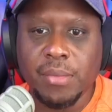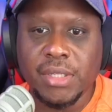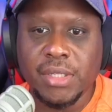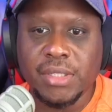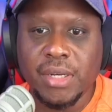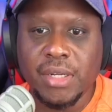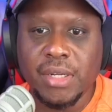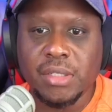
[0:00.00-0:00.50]

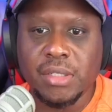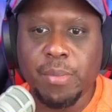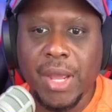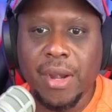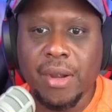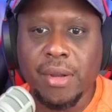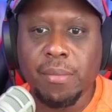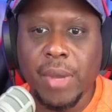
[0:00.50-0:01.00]
just an
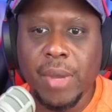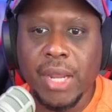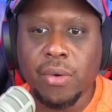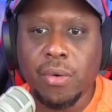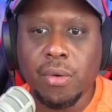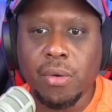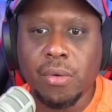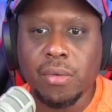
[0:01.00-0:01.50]
aspiring
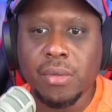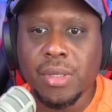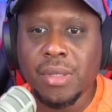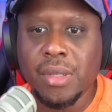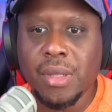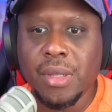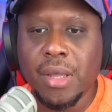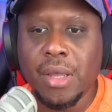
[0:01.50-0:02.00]

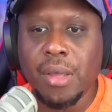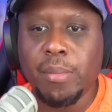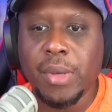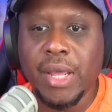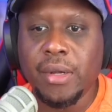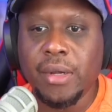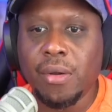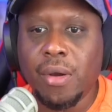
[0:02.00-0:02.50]

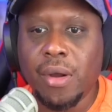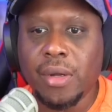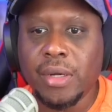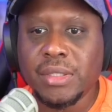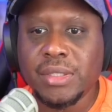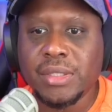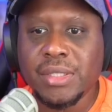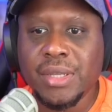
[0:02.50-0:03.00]
microblading
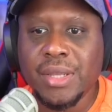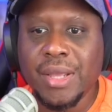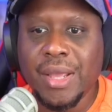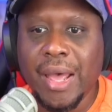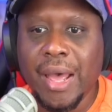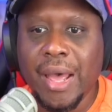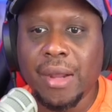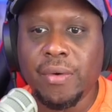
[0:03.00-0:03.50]
artist.
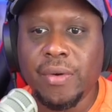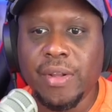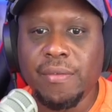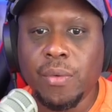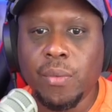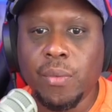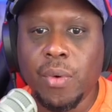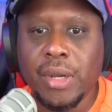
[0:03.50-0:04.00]
I don't
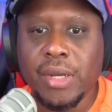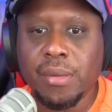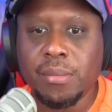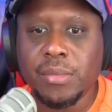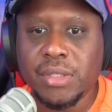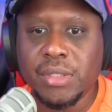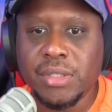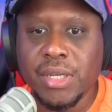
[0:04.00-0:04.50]
even want
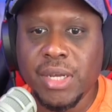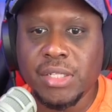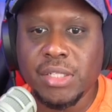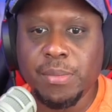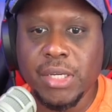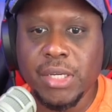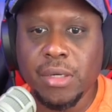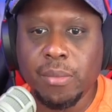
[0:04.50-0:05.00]
him to touch
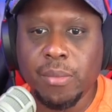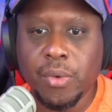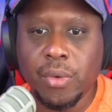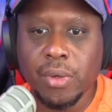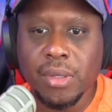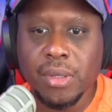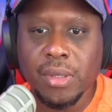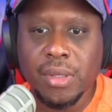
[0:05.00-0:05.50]
me no
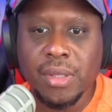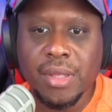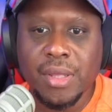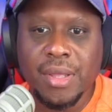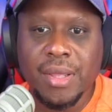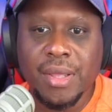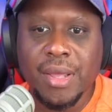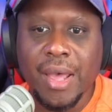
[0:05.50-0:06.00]
more.
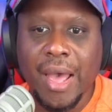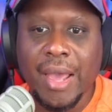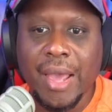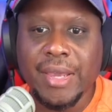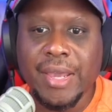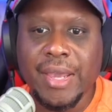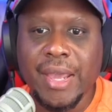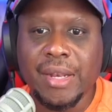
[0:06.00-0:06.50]
I
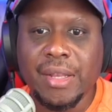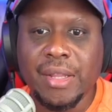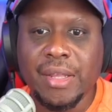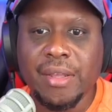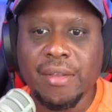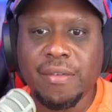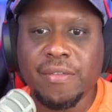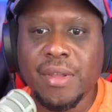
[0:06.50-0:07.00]
can't
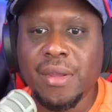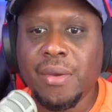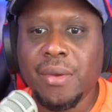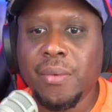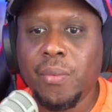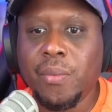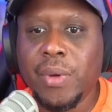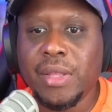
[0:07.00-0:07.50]
live
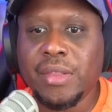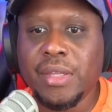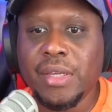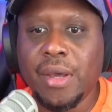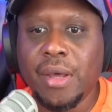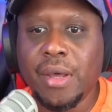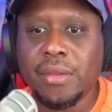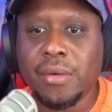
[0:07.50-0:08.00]
with
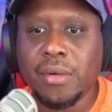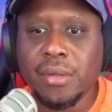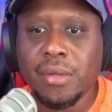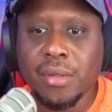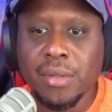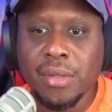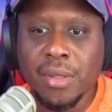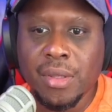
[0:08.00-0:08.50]
the other
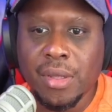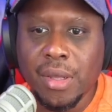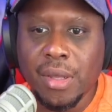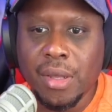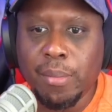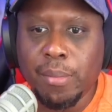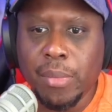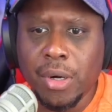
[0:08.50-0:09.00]

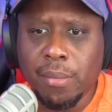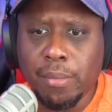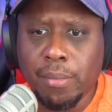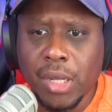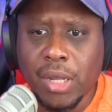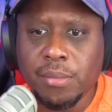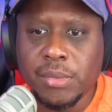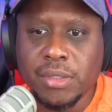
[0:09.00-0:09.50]

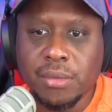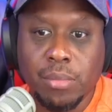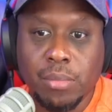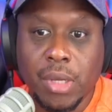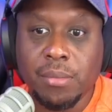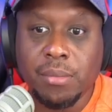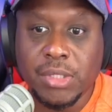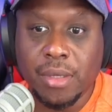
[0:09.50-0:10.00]
bums
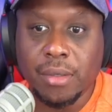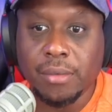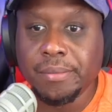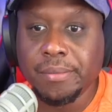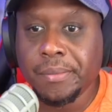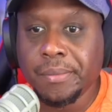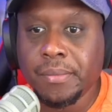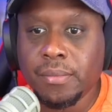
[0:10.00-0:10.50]
though.
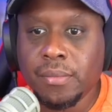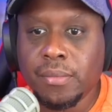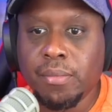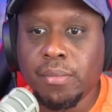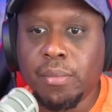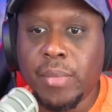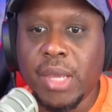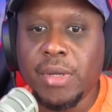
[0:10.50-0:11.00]

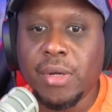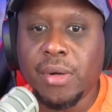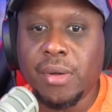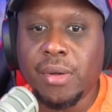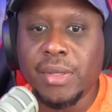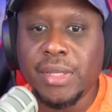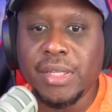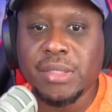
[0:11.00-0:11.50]
Baby
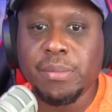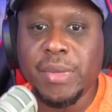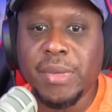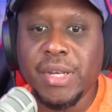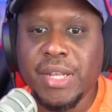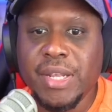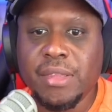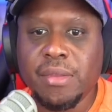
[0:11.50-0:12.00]
girl is
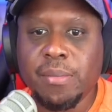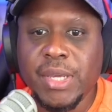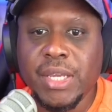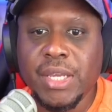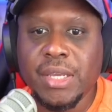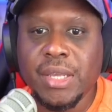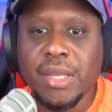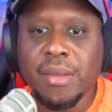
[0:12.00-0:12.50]
beneath
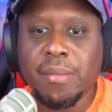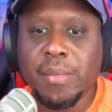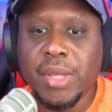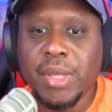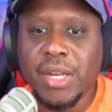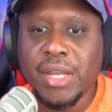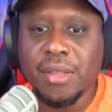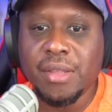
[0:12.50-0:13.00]
me,
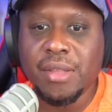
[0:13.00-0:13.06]
beneath